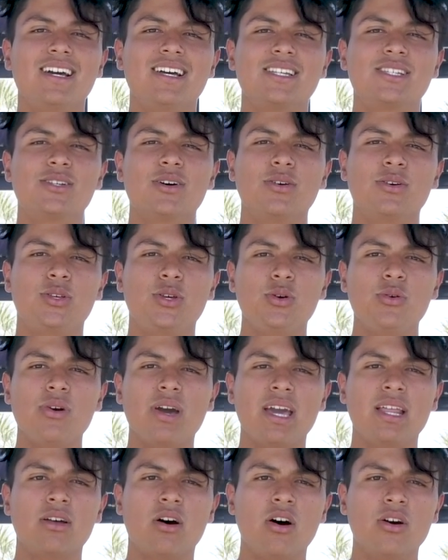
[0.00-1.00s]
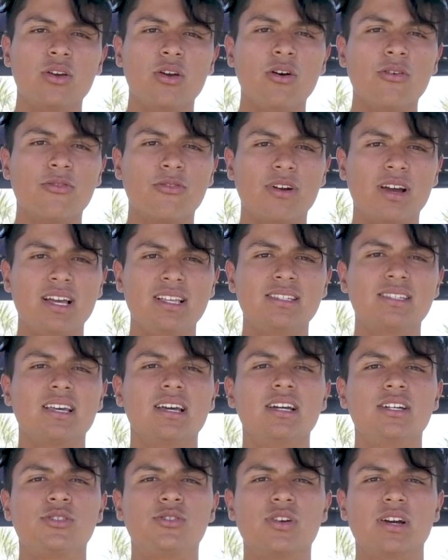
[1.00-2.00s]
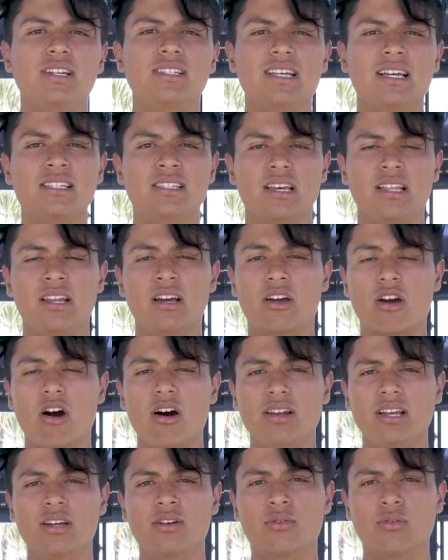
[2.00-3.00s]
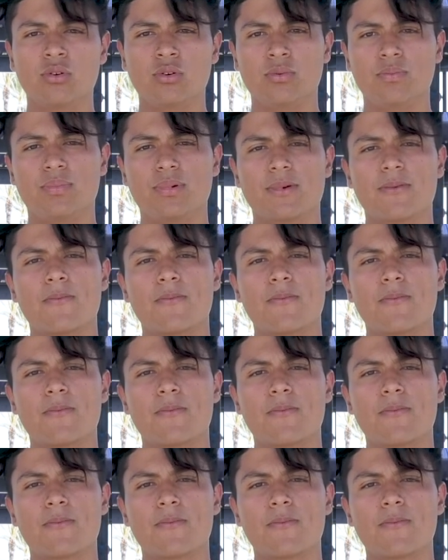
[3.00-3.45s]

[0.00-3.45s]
So you and all your friends dress as an iconic group.